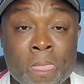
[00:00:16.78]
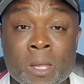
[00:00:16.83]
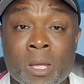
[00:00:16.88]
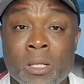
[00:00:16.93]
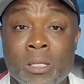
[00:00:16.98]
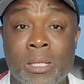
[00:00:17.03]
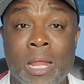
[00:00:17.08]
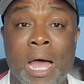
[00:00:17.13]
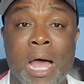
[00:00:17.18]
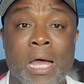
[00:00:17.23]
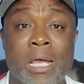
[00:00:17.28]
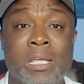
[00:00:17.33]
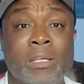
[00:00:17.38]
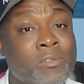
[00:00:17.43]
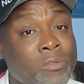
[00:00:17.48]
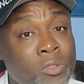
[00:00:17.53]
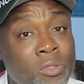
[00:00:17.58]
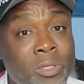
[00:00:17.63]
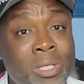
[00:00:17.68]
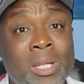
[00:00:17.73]
Now,
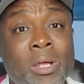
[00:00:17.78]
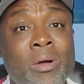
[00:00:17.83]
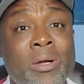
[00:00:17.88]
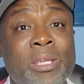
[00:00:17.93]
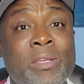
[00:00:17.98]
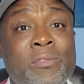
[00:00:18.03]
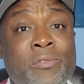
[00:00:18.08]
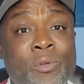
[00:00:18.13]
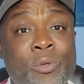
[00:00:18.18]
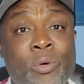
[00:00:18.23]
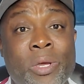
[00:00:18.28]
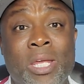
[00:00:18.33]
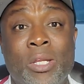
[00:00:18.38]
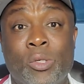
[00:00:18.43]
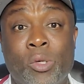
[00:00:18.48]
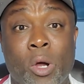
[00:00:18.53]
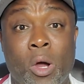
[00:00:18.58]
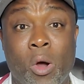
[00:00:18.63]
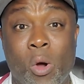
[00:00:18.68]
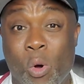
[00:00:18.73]
if you need a review in
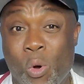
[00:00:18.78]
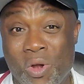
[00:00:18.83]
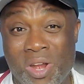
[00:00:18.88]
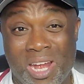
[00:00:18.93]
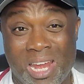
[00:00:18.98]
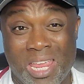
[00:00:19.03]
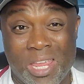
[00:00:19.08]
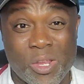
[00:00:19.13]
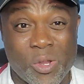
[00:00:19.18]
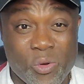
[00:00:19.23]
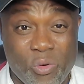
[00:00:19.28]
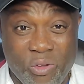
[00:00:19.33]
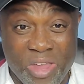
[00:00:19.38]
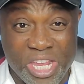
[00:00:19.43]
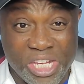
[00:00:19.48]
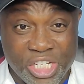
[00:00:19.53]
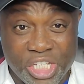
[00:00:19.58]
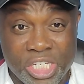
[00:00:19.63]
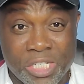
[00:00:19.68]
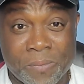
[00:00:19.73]
your own
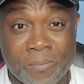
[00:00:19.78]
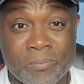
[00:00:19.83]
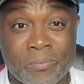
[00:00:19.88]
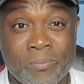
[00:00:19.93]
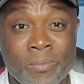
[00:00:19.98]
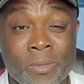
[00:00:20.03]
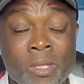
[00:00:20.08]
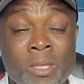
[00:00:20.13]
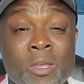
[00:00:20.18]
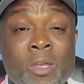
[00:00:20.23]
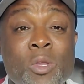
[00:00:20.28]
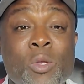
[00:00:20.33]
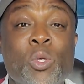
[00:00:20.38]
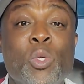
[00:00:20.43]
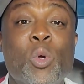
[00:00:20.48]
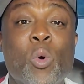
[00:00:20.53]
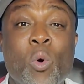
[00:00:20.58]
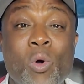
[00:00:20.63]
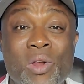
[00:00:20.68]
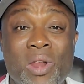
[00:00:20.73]
language,
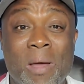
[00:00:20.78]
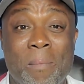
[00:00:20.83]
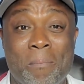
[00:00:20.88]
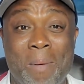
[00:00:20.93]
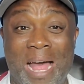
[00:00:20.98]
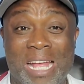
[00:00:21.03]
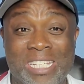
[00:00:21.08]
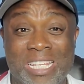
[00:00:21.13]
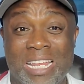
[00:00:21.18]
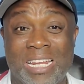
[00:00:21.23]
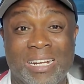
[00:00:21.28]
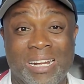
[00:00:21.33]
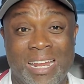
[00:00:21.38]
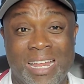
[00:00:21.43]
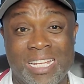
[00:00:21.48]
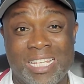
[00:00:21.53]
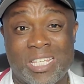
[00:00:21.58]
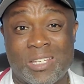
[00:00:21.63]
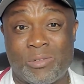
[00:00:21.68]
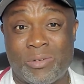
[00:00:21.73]
you want to pass
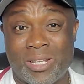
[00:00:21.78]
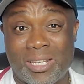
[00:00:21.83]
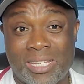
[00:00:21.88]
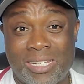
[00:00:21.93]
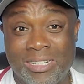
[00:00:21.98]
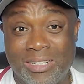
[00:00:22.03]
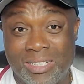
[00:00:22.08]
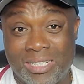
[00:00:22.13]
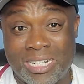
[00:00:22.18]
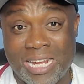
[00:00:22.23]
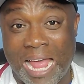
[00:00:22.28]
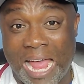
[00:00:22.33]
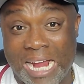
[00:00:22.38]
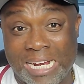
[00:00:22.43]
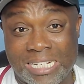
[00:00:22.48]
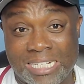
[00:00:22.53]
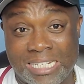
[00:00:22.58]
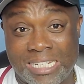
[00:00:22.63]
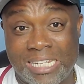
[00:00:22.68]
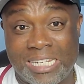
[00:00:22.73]
Nclex with good
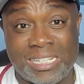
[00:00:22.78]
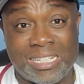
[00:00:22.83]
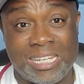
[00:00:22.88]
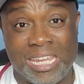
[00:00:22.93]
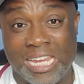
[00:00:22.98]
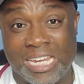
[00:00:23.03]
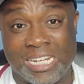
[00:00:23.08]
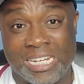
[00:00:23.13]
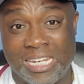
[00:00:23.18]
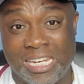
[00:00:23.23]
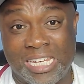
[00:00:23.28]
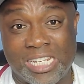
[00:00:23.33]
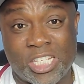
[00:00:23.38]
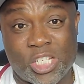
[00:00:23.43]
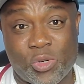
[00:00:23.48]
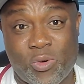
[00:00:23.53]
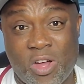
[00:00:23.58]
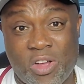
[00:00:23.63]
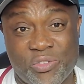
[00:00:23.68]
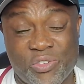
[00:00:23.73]
tactic, technique,
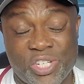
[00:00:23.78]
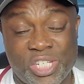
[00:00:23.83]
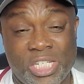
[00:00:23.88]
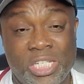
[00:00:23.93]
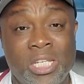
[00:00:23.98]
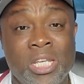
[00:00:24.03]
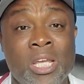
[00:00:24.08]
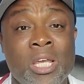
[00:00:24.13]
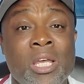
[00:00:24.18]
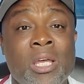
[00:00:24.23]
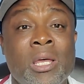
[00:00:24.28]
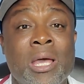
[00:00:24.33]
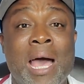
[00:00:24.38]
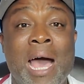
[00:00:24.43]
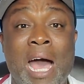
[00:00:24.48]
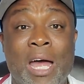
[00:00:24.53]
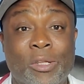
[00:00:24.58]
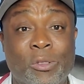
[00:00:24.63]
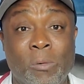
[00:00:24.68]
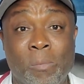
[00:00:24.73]
strategy,
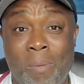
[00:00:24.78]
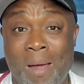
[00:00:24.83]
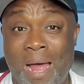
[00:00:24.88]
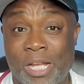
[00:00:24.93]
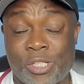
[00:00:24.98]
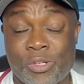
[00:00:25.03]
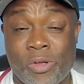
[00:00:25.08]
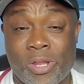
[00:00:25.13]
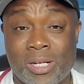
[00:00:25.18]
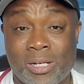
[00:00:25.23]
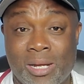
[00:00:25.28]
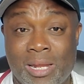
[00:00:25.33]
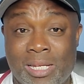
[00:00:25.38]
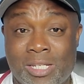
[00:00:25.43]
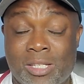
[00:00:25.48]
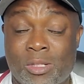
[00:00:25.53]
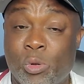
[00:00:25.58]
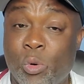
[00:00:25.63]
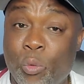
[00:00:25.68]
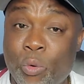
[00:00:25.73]
how to pass your
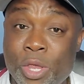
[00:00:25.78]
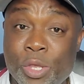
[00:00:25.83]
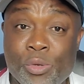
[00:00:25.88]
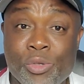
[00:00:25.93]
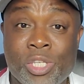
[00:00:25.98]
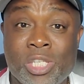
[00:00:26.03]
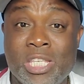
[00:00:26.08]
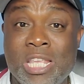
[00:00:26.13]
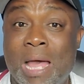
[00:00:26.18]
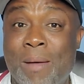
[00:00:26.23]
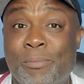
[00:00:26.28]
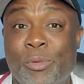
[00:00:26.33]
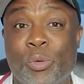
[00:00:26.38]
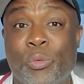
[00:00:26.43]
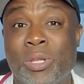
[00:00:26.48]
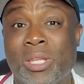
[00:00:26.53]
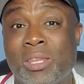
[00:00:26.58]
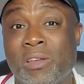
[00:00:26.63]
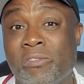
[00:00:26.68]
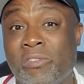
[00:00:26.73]
Nclex. The way you see I'm
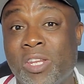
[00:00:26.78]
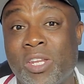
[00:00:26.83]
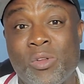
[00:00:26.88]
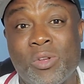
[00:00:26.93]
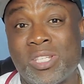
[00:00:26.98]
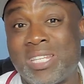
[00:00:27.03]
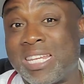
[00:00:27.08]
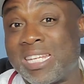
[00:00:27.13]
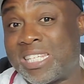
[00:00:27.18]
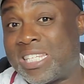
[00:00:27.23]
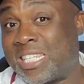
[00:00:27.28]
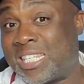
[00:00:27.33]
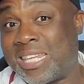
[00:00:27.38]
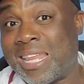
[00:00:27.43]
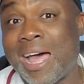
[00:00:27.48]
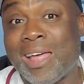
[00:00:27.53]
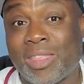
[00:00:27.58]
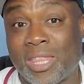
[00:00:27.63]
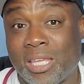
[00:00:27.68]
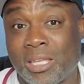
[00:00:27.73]
doing the video, this is
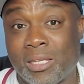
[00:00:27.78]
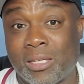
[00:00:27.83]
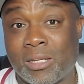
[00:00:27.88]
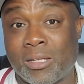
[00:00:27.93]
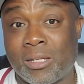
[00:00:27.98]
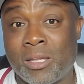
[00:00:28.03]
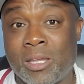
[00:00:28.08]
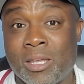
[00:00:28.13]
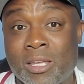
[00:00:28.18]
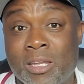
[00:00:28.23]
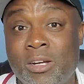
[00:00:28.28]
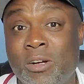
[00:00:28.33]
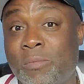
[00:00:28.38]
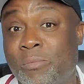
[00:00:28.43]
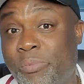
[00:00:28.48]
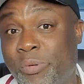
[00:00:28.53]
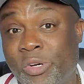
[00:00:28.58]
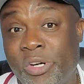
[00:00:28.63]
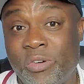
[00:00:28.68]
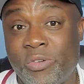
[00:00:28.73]
nothing
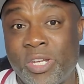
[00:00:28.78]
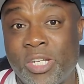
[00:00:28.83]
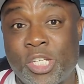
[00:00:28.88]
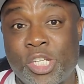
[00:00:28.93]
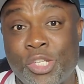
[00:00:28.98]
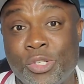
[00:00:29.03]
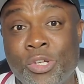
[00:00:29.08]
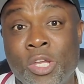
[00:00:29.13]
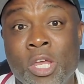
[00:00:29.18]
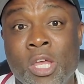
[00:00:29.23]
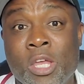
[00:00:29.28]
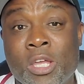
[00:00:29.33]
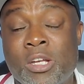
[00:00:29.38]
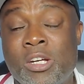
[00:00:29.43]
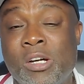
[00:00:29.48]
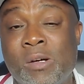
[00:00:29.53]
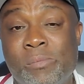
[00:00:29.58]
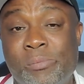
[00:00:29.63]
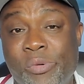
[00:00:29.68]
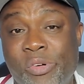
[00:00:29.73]
compare
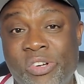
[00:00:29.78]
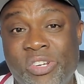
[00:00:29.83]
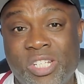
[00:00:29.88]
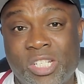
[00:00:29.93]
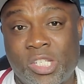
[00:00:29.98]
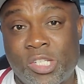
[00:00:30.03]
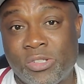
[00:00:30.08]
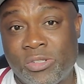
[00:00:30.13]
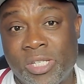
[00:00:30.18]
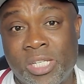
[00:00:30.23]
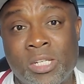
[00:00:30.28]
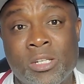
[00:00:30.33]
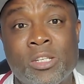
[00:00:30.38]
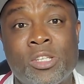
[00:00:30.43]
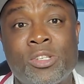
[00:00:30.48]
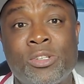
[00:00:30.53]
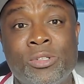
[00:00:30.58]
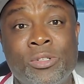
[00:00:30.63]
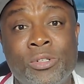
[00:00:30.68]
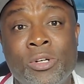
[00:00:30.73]
it to
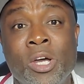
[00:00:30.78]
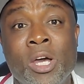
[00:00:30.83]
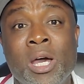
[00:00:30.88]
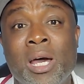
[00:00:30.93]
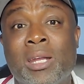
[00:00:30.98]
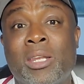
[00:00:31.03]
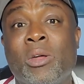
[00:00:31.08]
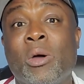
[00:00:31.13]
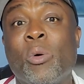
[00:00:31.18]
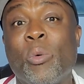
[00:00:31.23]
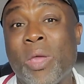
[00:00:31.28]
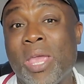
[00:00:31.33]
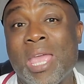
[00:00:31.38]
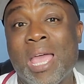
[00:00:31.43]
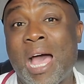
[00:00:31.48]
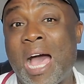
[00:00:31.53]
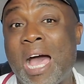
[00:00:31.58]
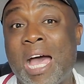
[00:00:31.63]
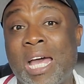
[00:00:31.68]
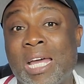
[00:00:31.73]
into the
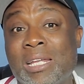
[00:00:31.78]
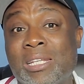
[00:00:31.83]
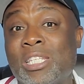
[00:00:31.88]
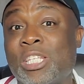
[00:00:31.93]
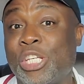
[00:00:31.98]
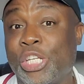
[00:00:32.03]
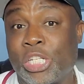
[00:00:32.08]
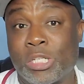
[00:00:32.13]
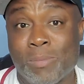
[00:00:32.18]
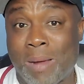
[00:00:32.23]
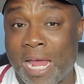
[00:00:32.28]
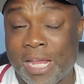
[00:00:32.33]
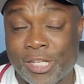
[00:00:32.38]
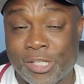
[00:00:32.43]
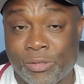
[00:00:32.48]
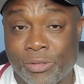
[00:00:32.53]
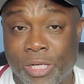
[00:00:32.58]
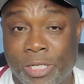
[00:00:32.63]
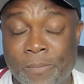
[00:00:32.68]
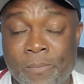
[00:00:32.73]
way I teach my
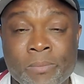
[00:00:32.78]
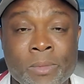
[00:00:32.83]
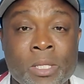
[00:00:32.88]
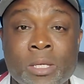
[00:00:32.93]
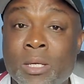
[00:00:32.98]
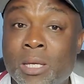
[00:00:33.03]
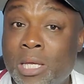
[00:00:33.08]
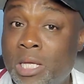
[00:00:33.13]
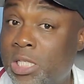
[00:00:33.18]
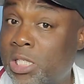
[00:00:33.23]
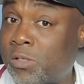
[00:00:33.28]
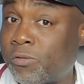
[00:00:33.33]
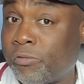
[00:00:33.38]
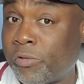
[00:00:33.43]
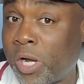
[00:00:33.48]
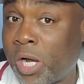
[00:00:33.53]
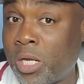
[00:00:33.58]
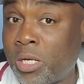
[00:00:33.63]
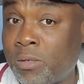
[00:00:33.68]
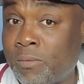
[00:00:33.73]
student. It's
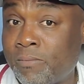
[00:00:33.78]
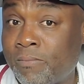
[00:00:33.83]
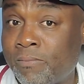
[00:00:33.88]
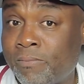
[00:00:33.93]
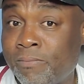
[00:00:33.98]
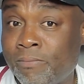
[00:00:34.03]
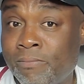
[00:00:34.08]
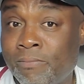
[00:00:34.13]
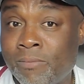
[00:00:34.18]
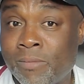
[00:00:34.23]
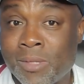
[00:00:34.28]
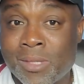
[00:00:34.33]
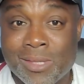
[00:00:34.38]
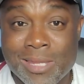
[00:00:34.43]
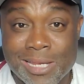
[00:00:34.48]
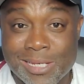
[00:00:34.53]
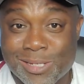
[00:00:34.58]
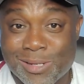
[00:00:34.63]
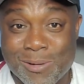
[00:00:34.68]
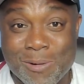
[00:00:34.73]
fun.
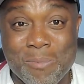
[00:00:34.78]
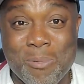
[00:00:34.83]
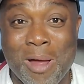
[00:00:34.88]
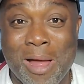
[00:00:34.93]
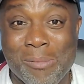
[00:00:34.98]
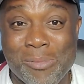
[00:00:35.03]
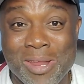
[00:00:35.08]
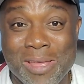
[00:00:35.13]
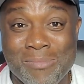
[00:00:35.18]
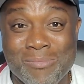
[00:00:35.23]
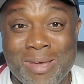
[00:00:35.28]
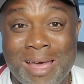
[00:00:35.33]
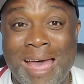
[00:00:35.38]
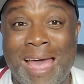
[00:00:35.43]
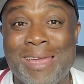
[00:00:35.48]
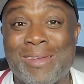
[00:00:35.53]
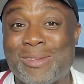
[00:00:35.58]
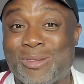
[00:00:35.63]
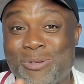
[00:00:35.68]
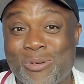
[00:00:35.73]
There's no problem.
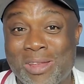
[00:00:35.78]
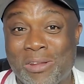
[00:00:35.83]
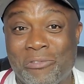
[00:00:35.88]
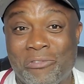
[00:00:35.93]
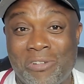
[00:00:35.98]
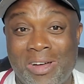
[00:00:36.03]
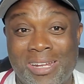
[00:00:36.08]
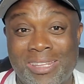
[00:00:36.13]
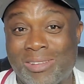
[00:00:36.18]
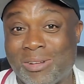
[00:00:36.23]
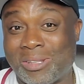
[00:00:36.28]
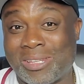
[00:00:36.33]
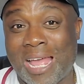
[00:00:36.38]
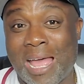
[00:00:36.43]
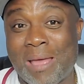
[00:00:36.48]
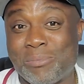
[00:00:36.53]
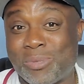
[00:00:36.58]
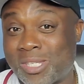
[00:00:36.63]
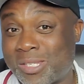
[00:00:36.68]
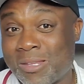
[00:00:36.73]
I do it fun. The
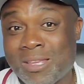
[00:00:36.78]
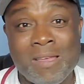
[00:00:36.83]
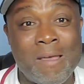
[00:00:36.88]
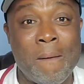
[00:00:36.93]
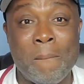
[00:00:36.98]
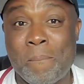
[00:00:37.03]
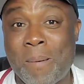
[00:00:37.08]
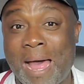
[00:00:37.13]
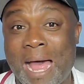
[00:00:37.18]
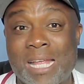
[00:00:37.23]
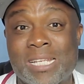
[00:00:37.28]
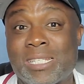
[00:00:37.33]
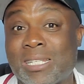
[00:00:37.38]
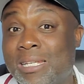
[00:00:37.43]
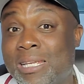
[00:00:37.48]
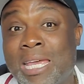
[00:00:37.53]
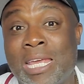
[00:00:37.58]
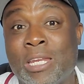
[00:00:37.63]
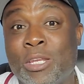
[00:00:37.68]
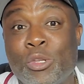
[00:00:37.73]
times
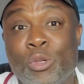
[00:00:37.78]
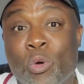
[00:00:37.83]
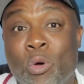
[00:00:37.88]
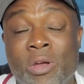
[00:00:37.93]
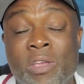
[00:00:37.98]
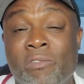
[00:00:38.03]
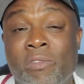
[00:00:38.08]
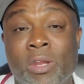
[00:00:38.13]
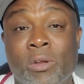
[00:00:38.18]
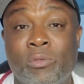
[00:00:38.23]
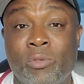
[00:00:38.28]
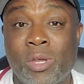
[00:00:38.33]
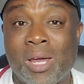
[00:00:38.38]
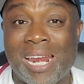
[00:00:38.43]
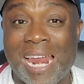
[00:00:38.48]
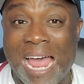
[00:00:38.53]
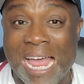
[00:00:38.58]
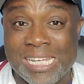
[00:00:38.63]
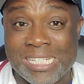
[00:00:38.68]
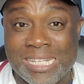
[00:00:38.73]
pass and you don't even
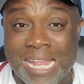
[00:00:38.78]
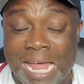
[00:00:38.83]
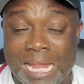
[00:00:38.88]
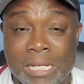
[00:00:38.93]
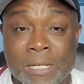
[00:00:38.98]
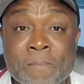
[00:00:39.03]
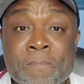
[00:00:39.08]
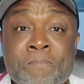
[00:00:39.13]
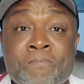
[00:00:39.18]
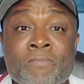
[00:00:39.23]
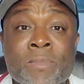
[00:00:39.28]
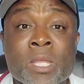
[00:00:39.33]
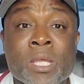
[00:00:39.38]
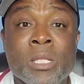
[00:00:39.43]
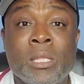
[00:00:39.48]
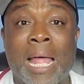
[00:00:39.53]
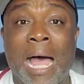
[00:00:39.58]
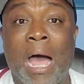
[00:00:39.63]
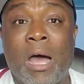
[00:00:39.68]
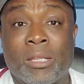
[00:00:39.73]
realize that.
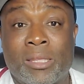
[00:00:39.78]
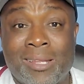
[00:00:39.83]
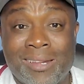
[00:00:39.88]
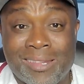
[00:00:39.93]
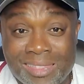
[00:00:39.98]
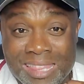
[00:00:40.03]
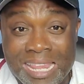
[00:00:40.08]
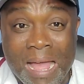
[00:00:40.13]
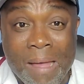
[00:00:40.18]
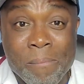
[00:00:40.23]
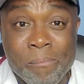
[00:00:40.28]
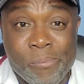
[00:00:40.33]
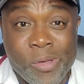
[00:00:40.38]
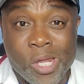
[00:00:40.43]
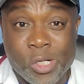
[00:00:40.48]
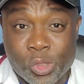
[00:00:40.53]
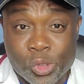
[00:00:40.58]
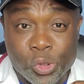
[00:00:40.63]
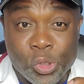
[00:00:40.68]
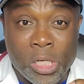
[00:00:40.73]
Now, the
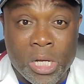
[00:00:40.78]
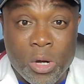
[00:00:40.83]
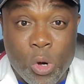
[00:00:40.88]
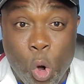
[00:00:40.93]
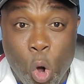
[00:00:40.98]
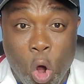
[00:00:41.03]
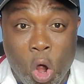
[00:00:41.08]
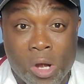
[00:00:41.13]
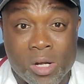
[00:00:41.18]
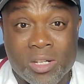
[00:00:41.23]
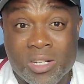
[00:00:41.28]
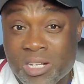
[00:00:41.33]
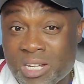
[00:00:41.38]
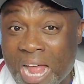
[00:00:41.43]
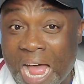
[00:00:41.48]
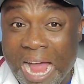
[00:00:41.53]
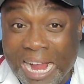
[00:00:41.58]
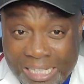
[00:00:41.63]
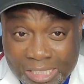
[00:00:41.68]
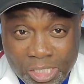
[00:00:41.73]
number to call
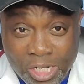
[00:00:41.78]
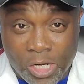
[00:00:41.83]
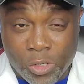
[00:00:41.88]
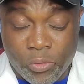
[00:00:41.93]
Dr.